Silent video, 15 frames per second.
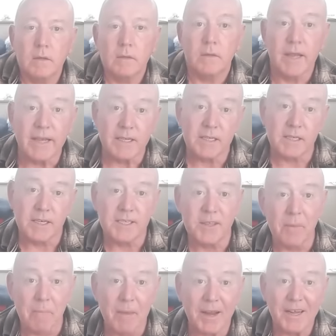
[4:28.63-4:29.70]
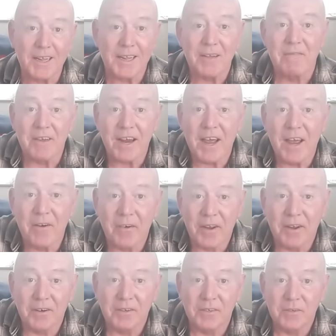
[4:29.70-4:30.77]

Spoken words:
This is the main living area.